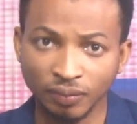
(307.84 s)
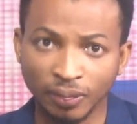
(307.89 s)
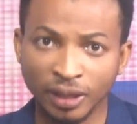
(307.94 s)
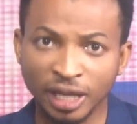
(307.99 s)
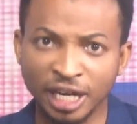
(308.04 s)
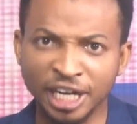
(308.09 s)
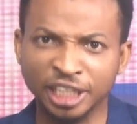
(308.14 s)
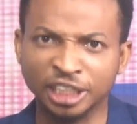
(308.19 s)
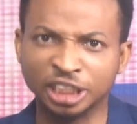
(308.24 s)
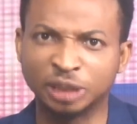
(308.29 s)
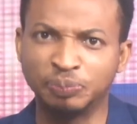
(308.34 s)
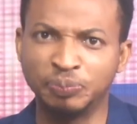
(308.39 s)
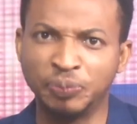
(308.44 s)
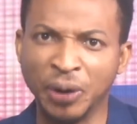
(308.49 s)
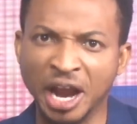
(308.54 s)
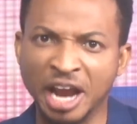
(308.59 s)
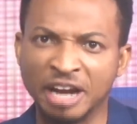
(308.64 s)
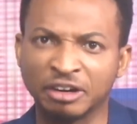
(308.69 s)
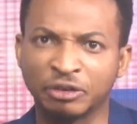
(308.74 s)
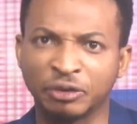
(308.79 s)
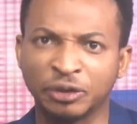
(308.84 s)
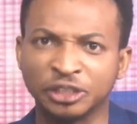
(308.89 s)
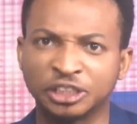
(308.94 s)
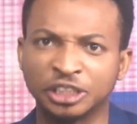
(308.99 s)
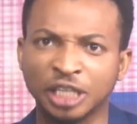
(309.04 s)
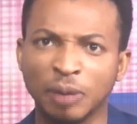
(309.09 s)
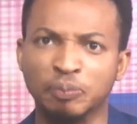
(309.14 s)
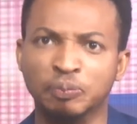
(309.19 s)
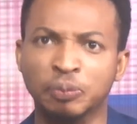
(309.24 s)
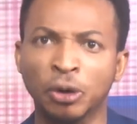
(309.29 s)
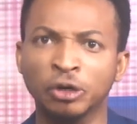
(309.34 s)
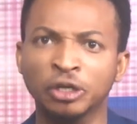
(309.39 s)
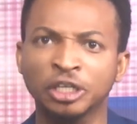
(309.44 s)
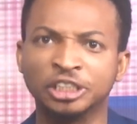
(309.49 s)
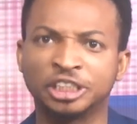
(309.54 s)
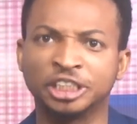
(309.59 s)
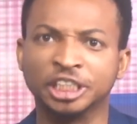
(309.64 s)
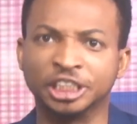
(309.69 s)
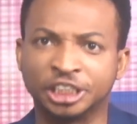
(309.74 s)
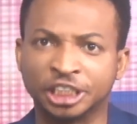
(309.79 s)
In Spain, Christian
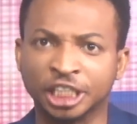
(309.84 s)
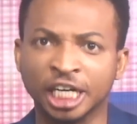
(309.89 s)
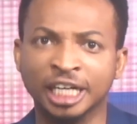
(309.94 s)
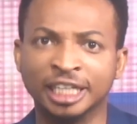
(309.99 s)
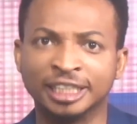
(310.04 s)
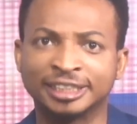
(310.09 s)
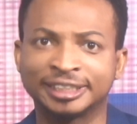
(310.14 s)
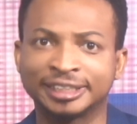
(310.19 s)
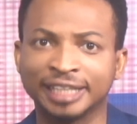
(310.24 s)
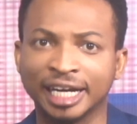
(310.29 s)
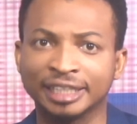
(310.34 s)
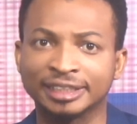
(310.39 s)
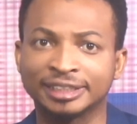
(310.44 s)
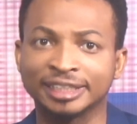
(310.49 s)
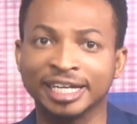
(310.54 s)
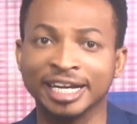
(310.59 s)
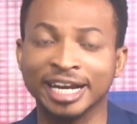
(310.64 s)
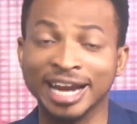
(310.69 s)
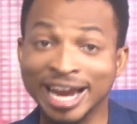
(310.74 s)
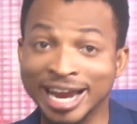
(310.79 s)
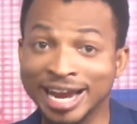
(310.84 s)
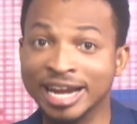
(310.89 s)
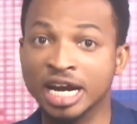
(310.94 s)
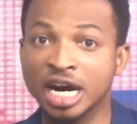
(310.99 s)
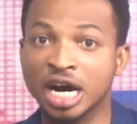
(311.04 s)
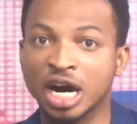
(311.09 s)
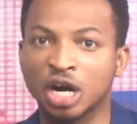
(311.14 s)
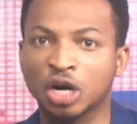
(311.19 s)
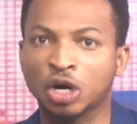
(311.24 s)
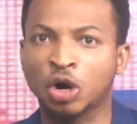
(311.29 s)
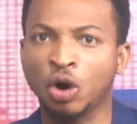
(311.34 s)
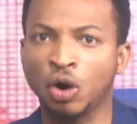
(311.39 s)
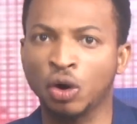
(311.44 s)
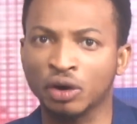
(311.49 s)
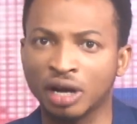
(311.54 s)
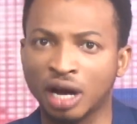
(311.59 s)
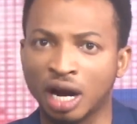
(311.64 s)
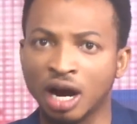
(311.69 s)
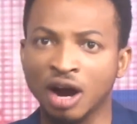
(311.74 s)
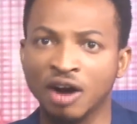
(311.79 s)
Pulisic sent in a
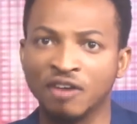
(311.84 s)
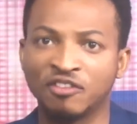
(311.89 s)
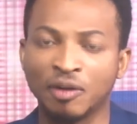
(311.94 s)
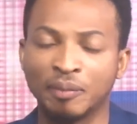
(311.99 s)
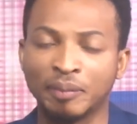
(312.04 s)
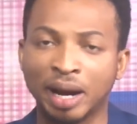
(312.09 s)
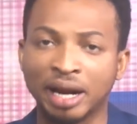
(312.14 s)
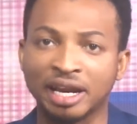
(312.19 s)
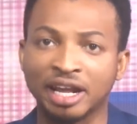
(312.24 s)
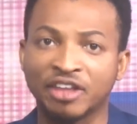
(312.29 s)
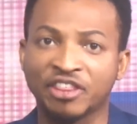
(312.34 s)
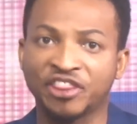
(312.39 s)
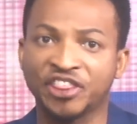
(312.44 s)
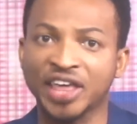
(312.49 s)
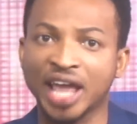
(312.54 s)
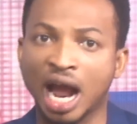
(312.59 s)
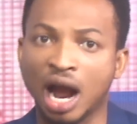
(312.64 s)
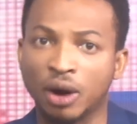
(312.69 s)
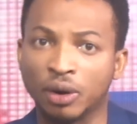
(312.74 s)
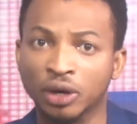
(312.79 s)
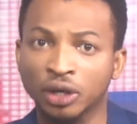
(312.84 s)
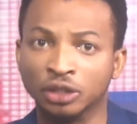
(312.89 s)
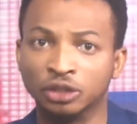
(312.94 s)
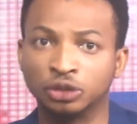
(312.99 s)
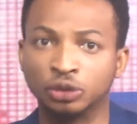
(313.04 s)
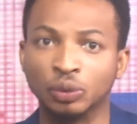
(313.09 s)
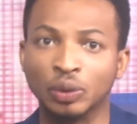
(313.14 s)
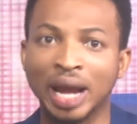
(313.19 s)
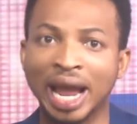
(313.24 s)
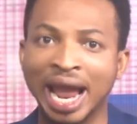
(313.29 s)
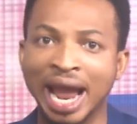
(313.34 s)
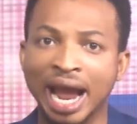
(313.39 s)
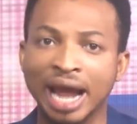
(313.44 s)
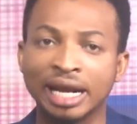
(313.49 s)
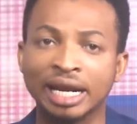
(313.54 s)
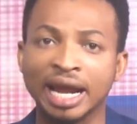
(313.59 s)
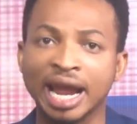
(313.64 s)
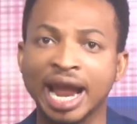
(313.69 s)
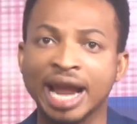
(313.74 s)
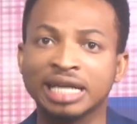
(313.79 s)
corner for Malik Thiaw to
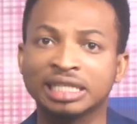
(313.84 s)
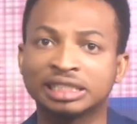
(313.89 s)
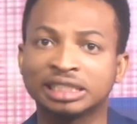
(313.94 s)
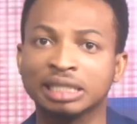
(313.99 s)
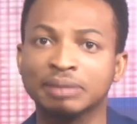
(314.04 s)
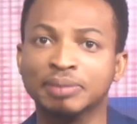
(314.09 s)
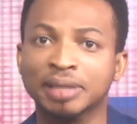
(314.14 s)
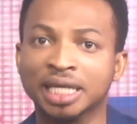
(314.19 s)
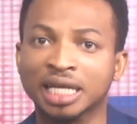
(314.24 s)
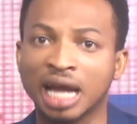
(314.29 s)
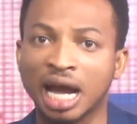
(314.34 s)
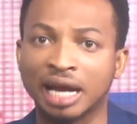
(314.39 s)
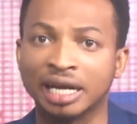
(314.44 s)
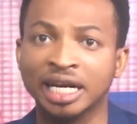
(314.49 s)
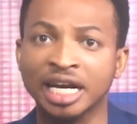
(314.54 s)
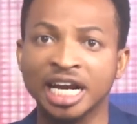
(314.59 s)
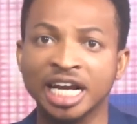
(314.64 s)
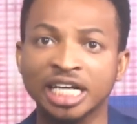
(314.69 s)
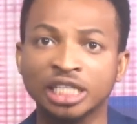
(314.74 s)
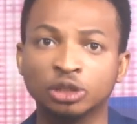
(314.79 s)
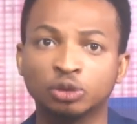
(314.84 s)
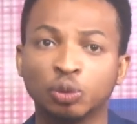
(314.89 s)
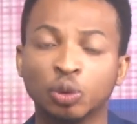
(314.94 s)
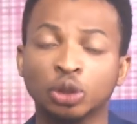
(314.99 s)
head AC Milan into a